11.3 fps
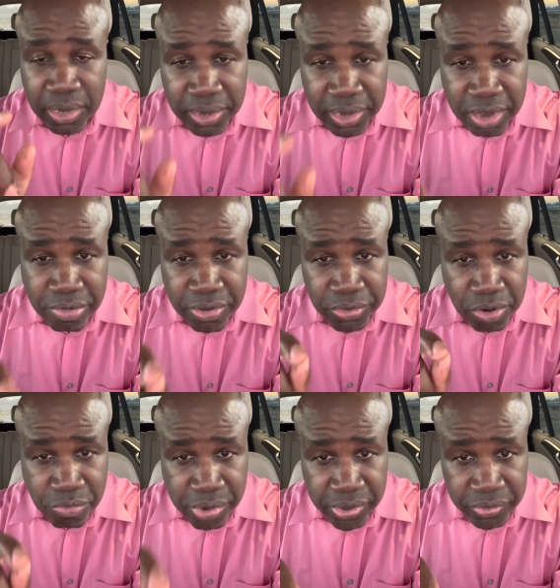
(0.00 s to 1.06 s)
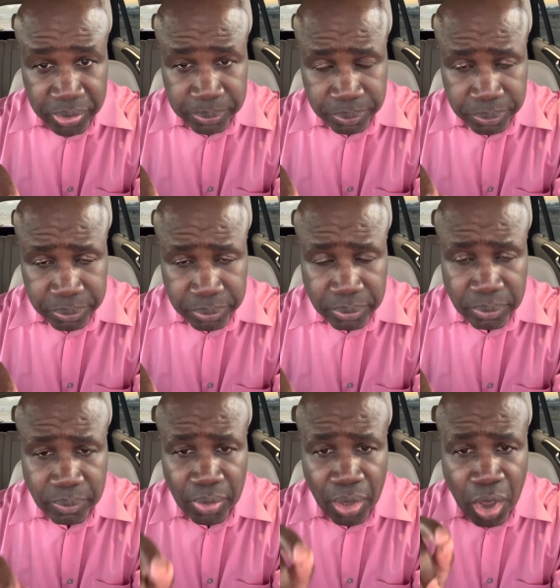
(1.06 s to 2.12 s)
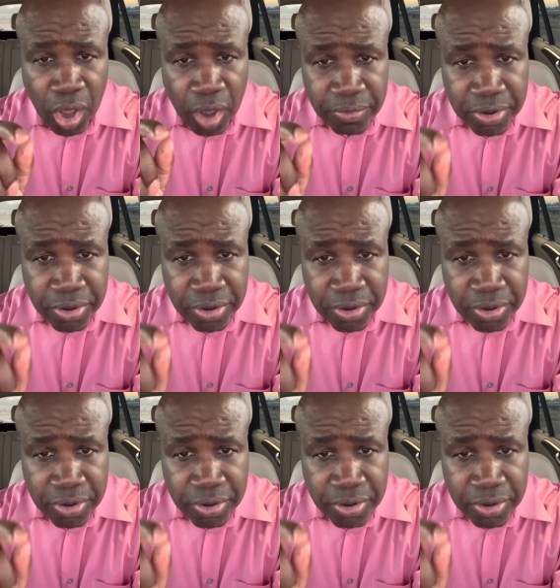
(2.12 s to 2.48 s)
decrease your risk of